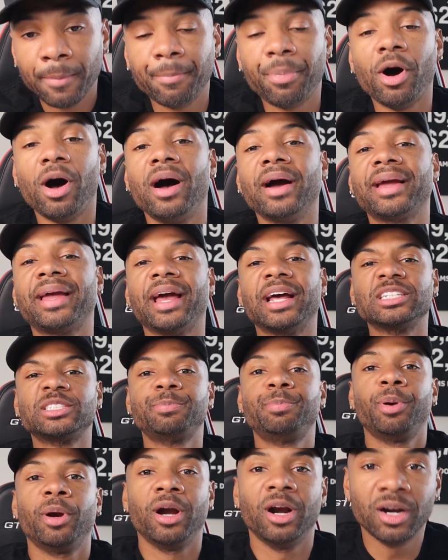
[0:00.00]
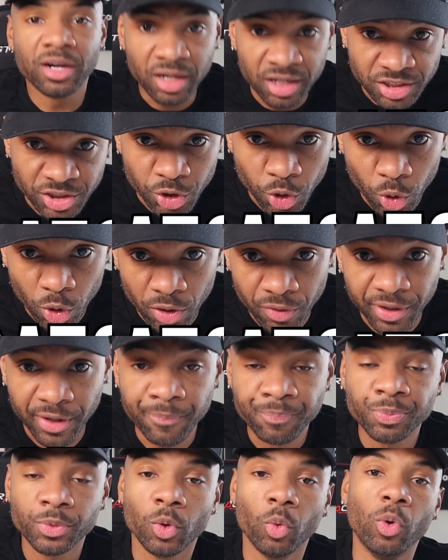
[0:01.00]
podcast purgatory,
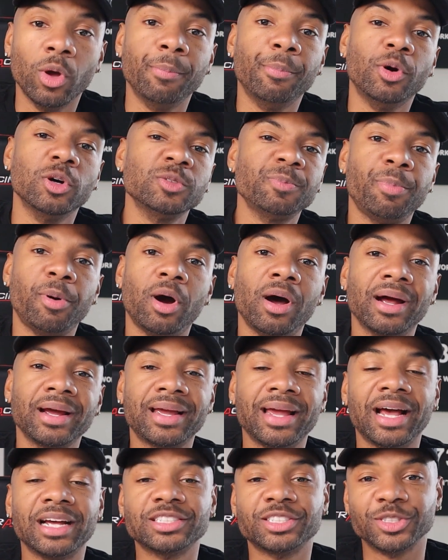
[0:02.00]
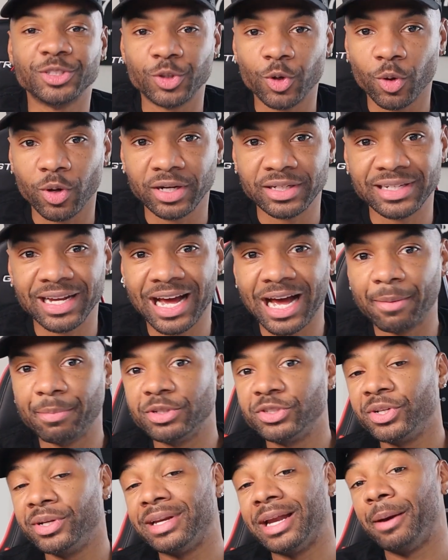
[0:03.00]
where most podcasters go to die
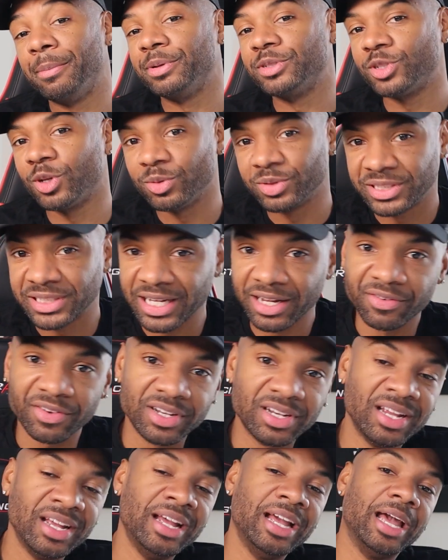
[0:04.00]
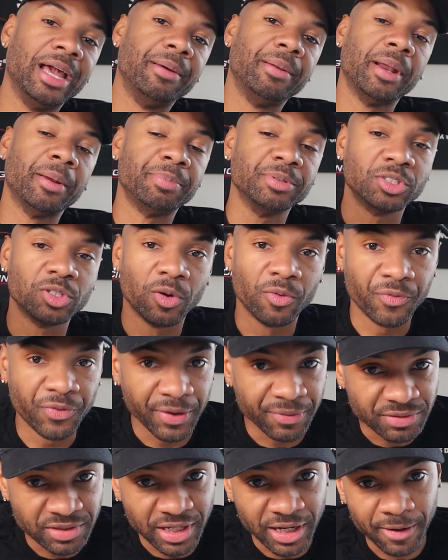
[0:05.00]
between episode 7 and episode
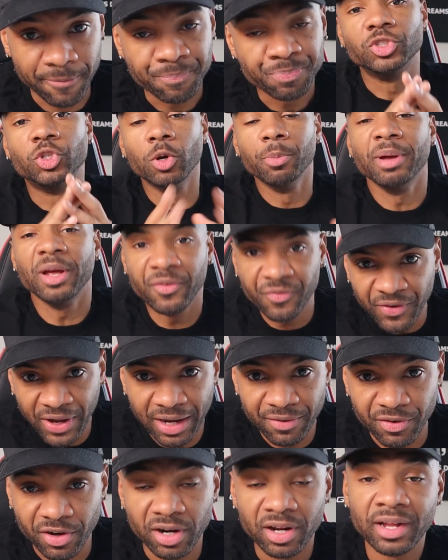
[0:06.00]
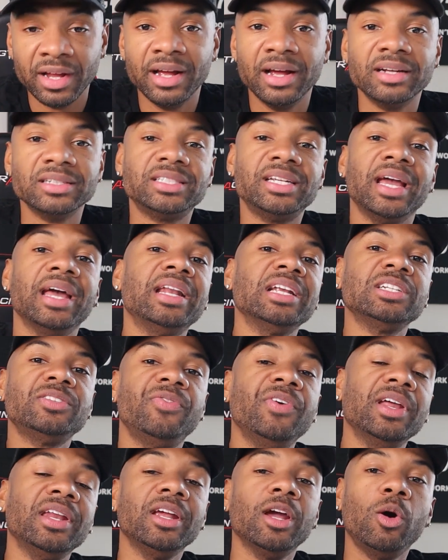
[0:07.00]
15. Do me a favor. Share this
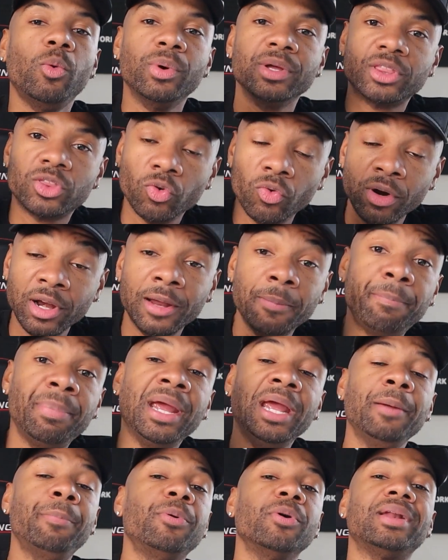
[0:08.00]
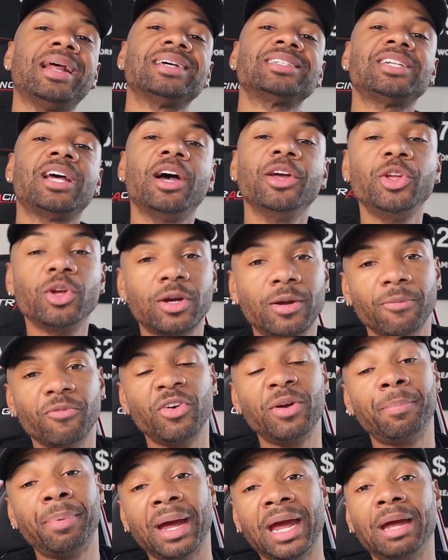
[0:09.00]
video with 3 people. That's how you can
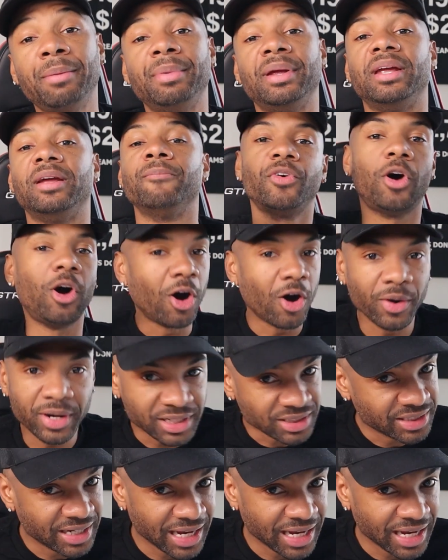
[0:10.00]
repay me for all this